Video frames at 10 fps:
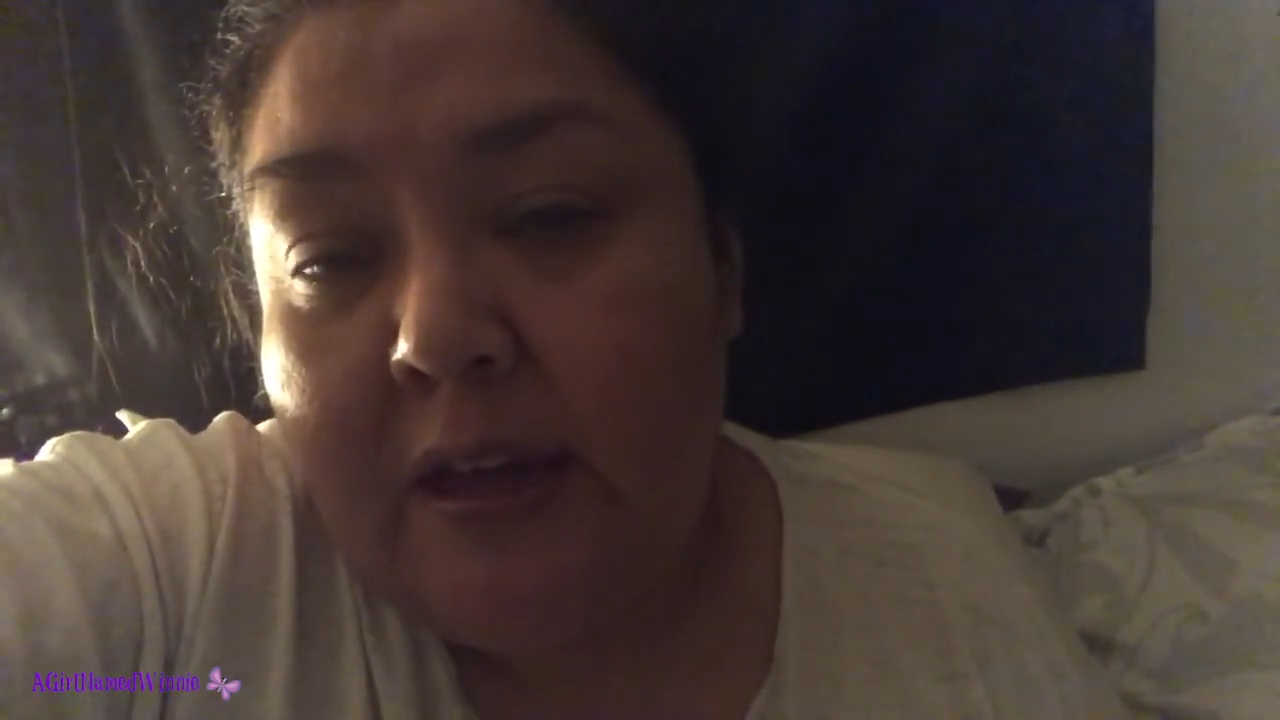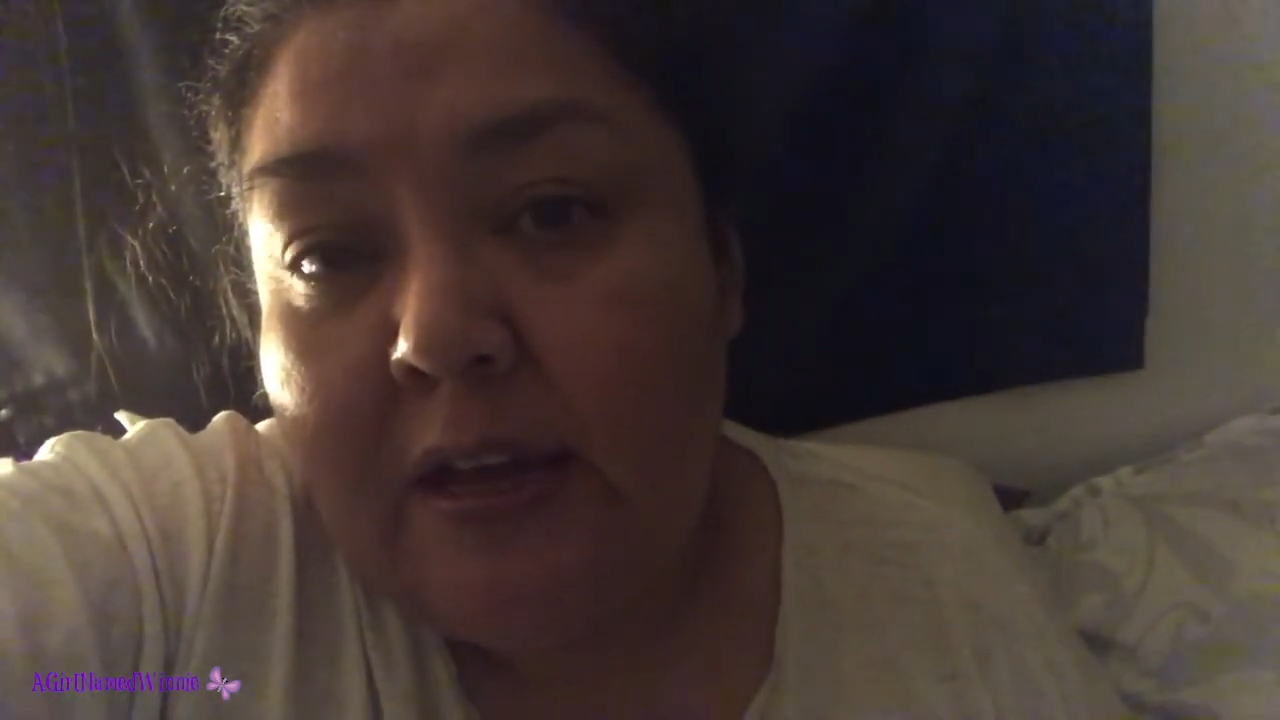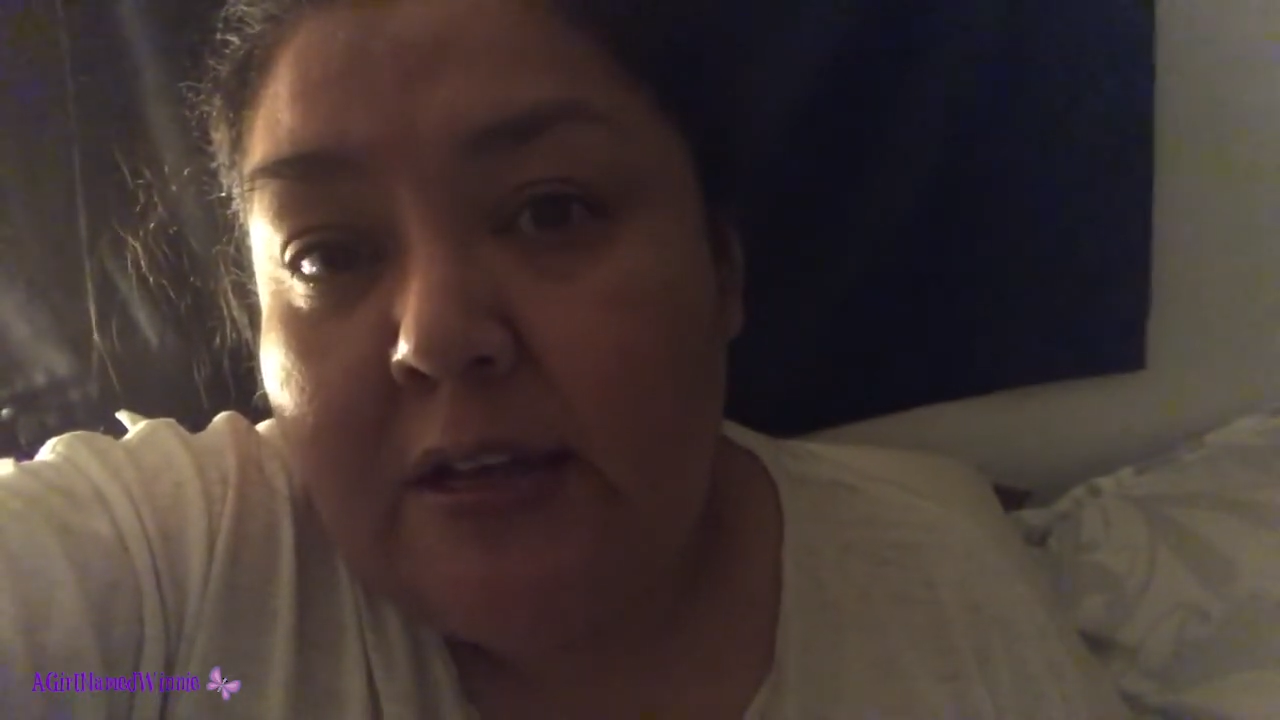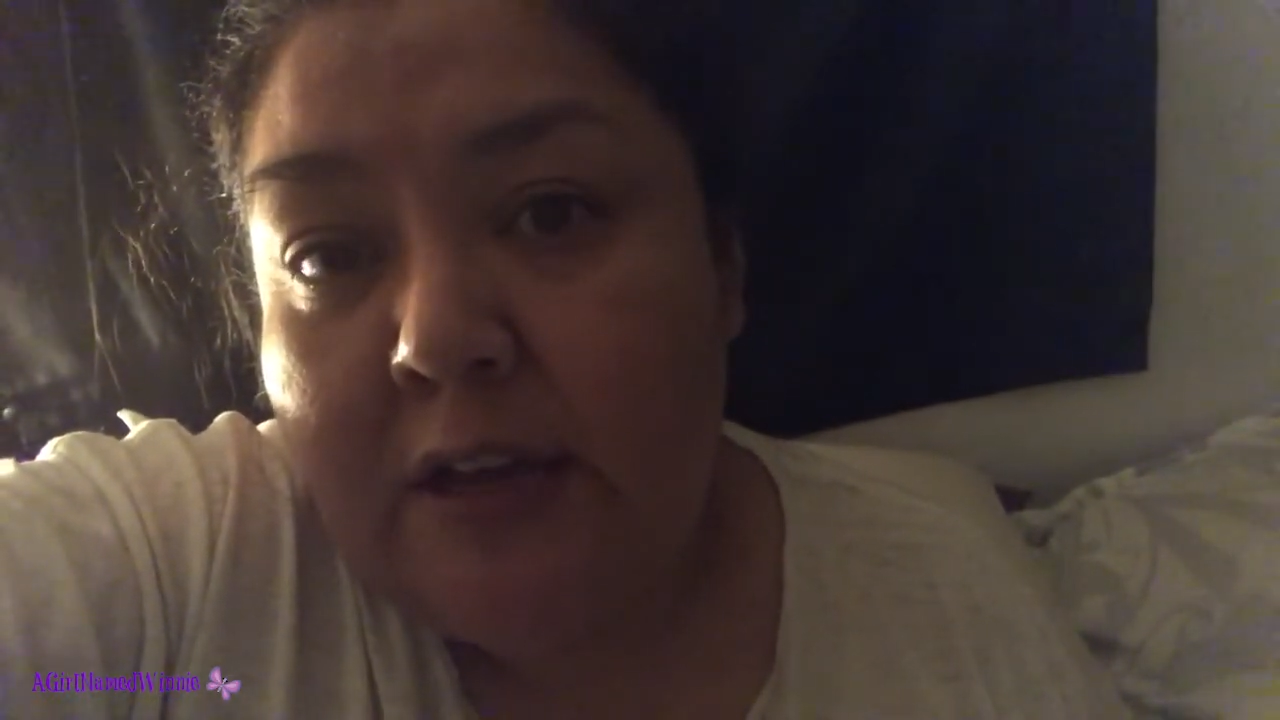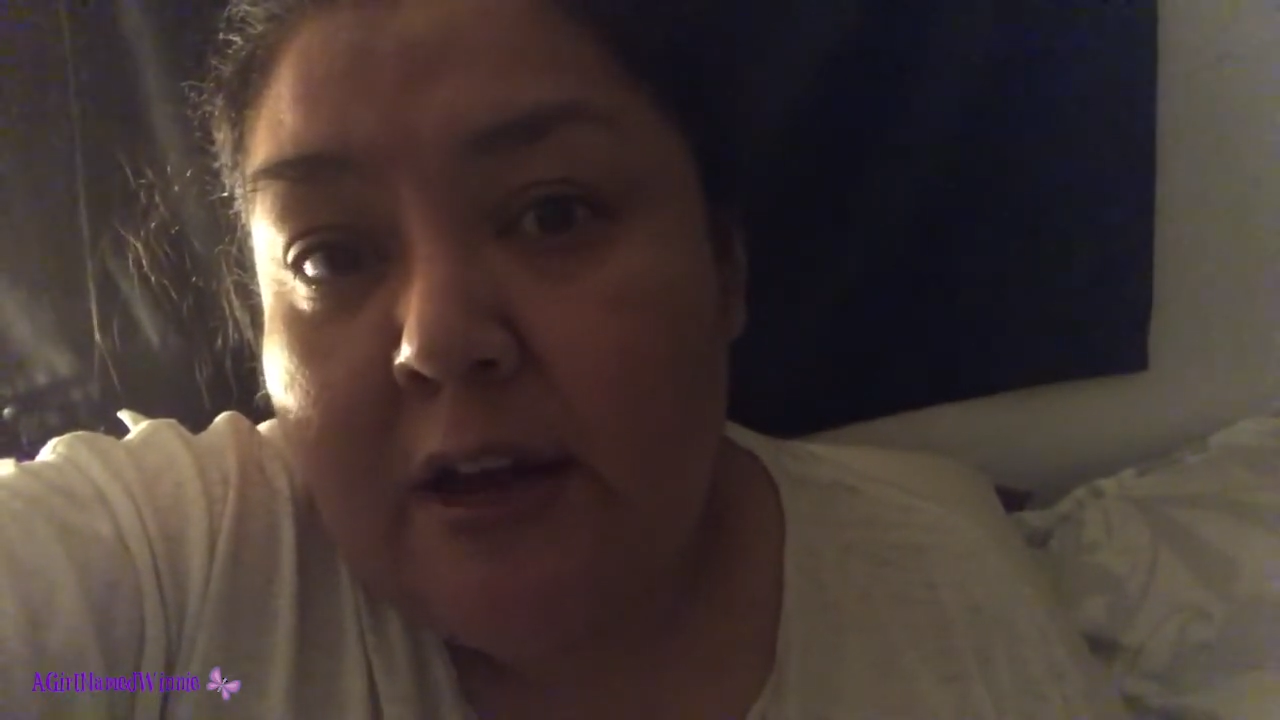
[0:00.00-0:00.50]

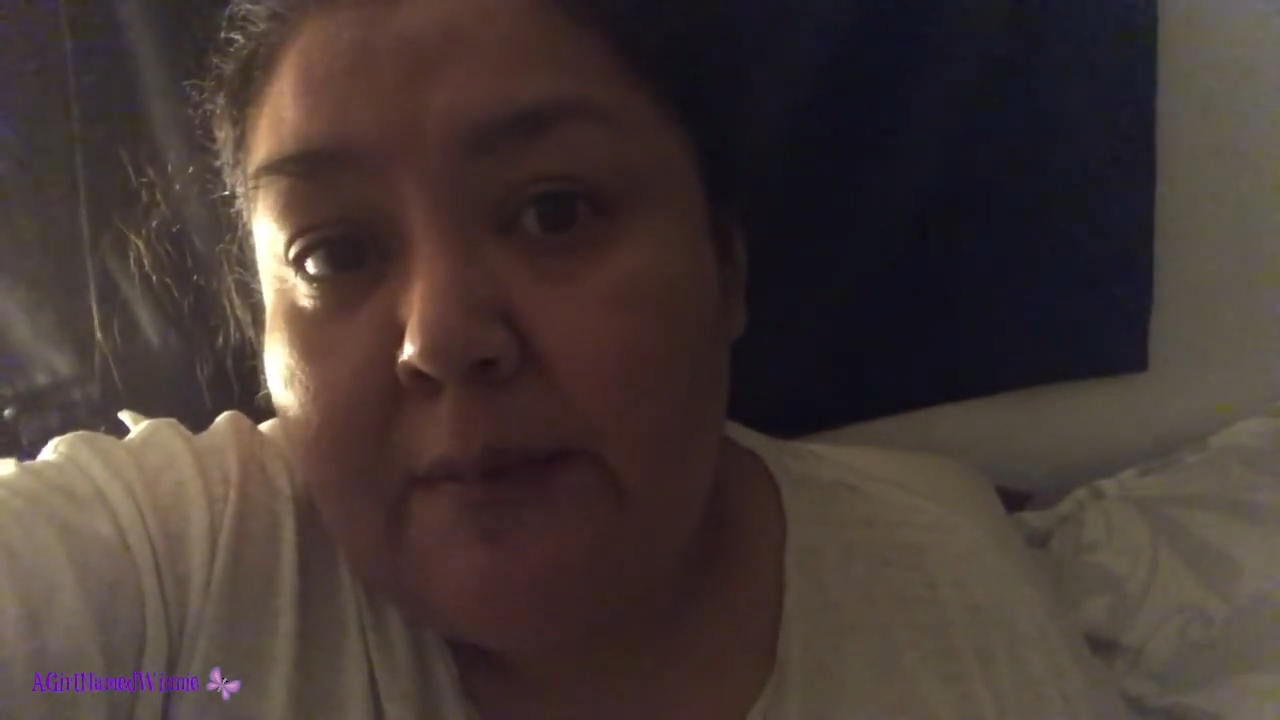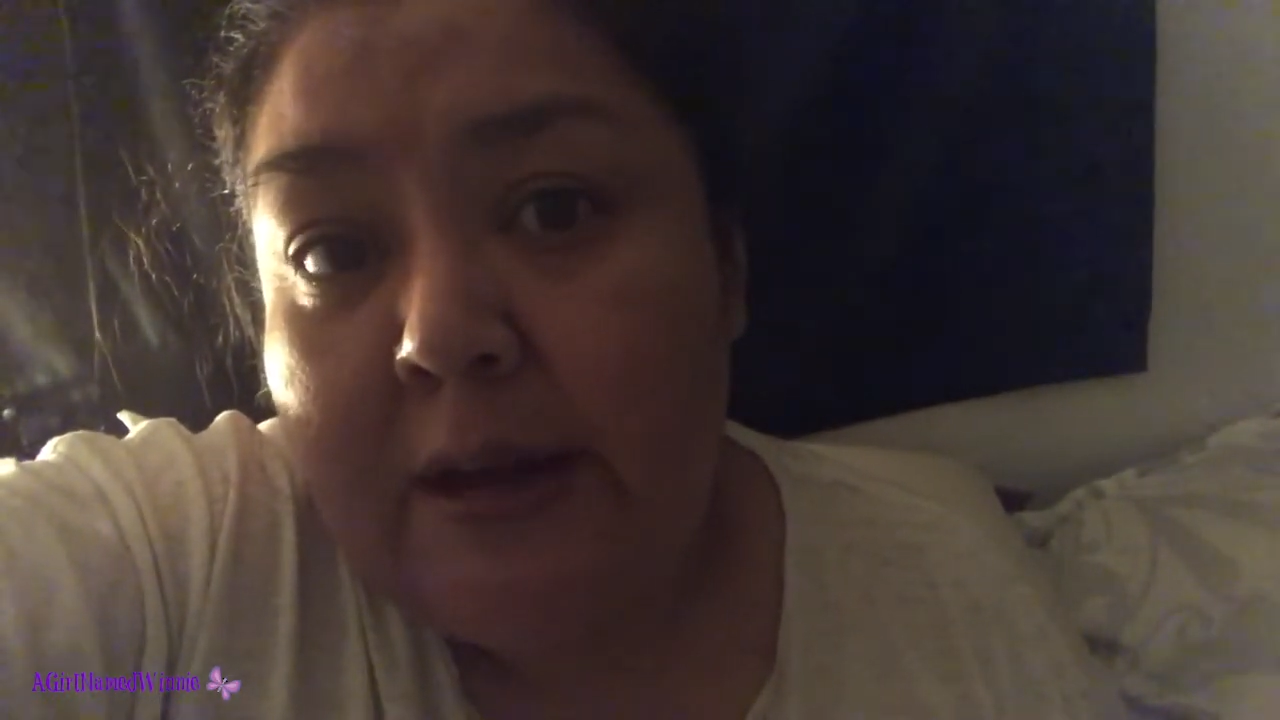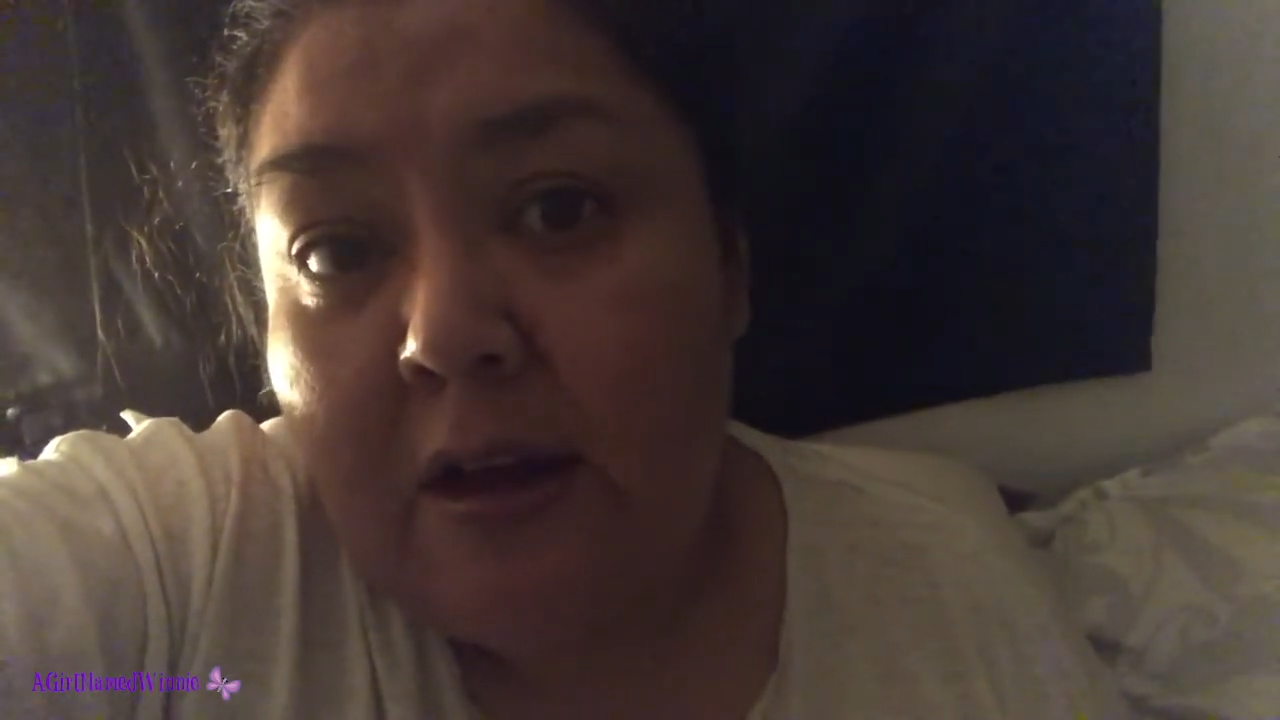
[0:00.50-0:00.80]
and took out my